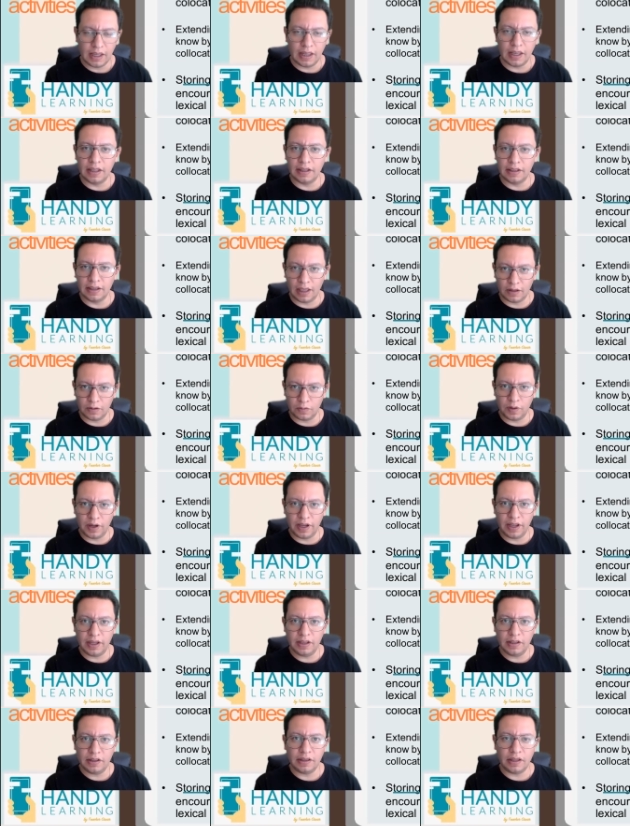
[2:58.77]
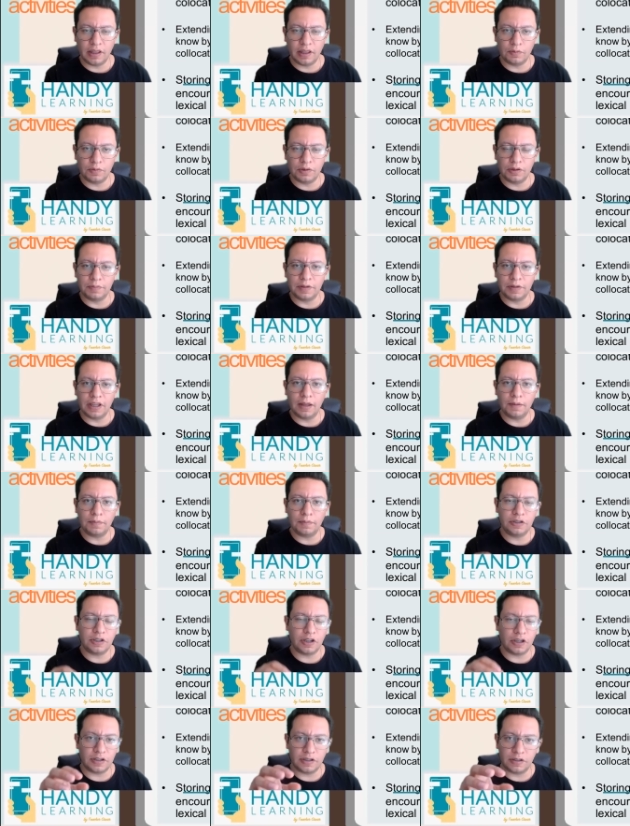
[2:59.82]
In that way, they will be able
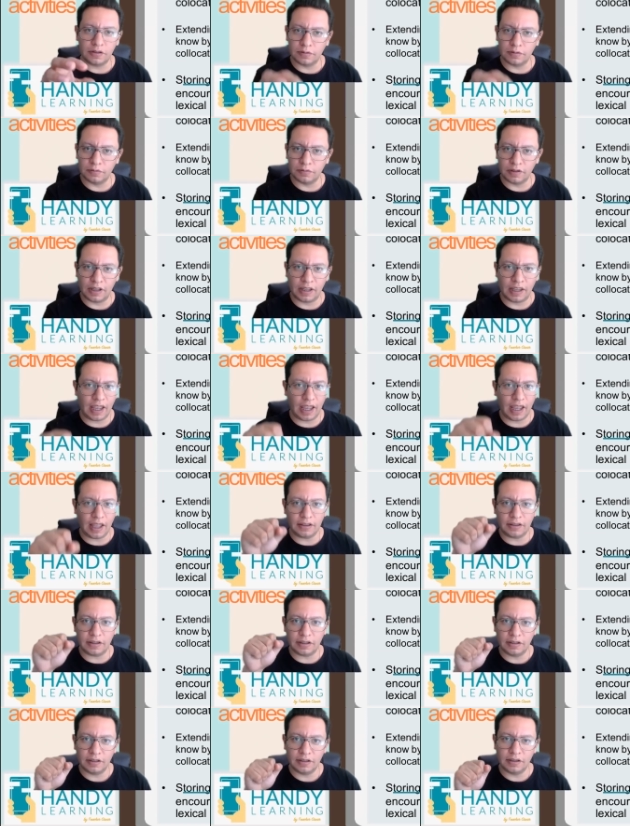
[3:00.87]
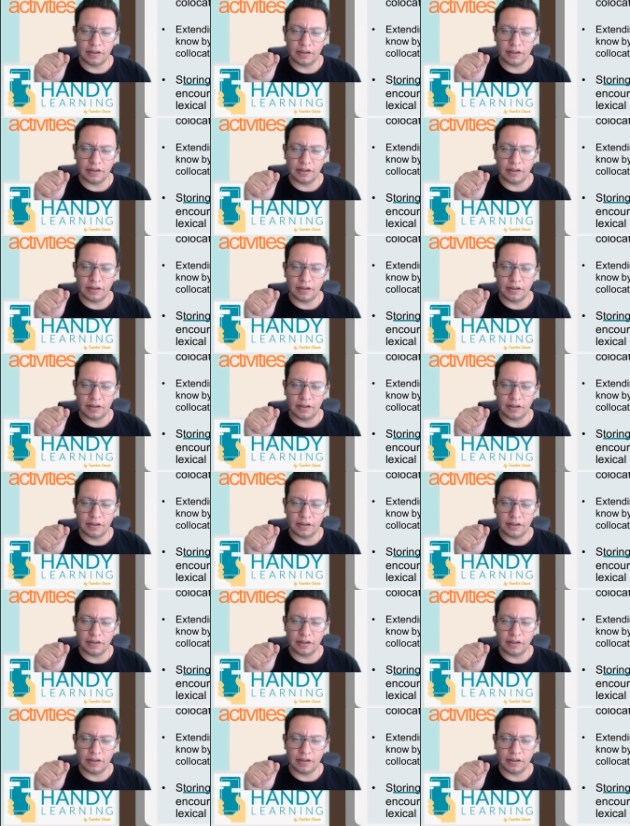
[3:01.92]
just to get